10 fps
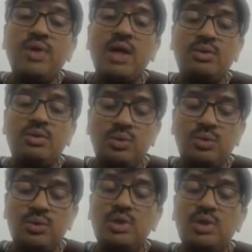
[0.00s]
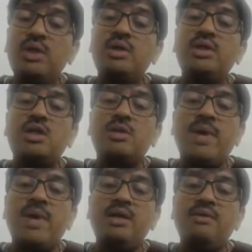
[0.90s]
we have to
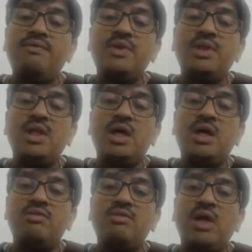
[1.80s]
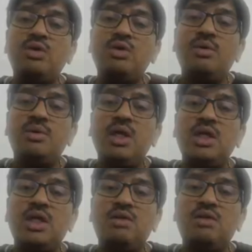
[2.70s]
determine the value of
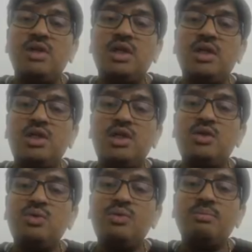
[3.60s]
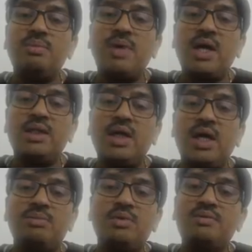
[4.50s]
delta T1 and T2 by the
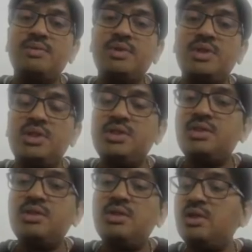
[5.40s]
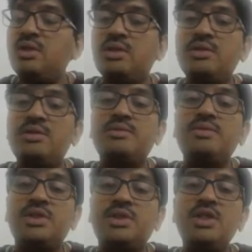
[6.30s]
help of this
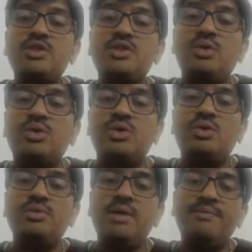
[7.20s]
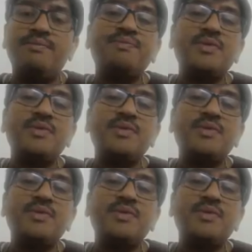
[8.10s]
screenshot of the